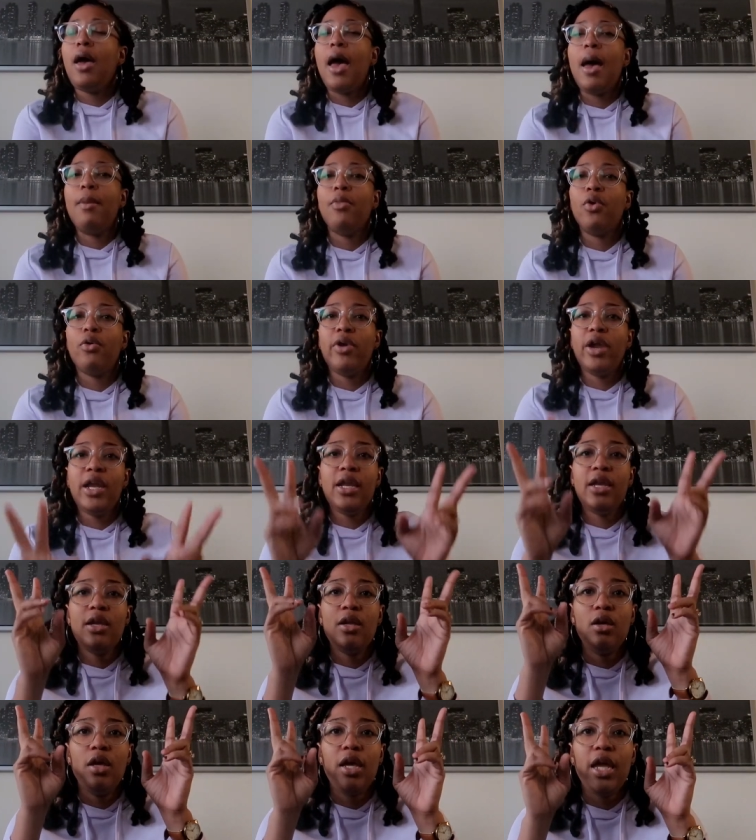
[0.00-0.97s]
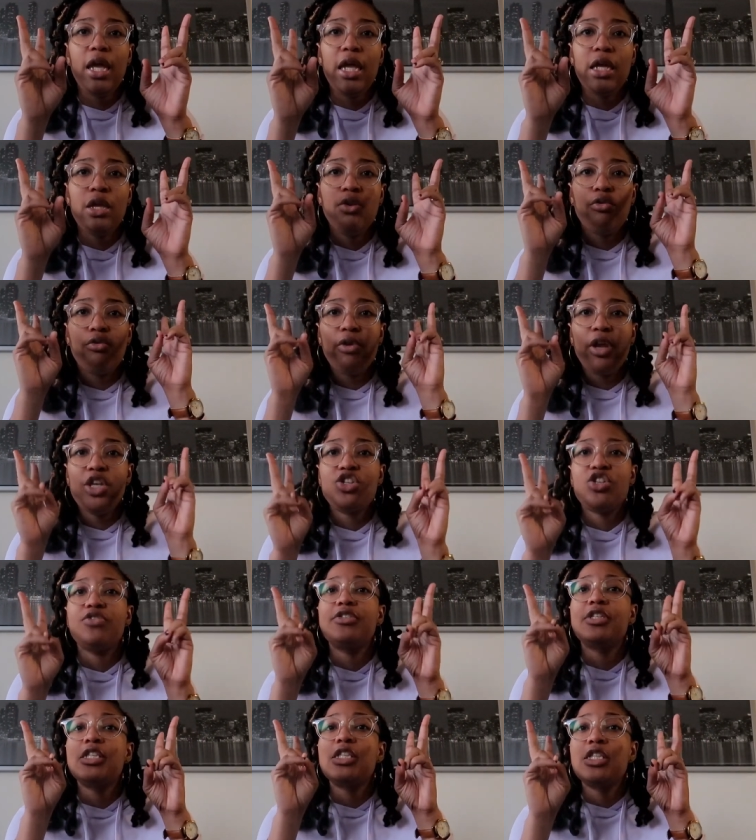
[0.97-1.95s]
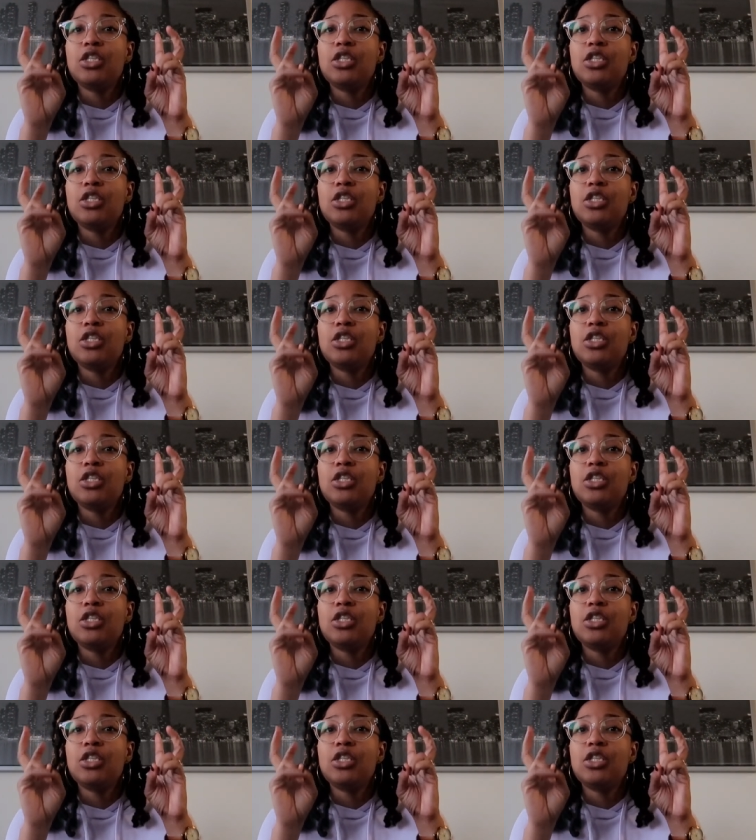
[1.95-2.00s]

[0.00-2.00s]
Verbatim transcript: i'm already in the in the range of